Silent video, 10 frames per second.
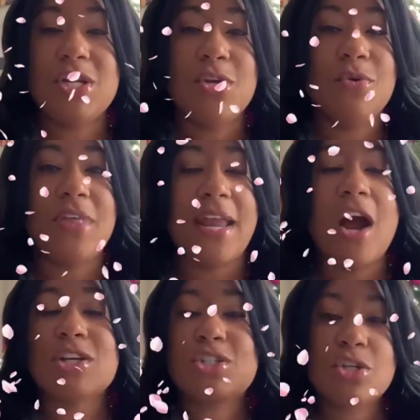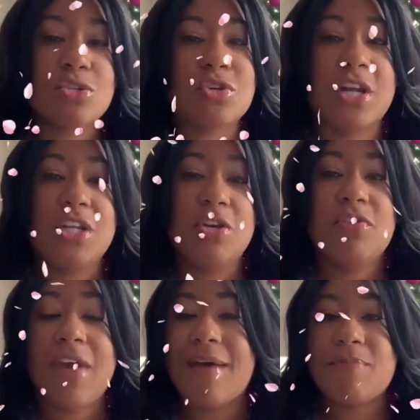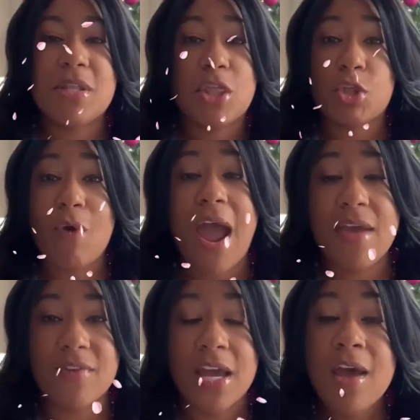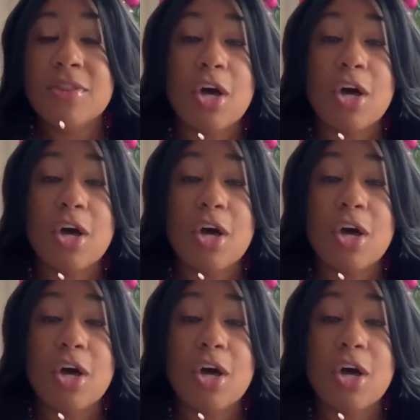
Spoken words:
to you that our children and youth have been thriving.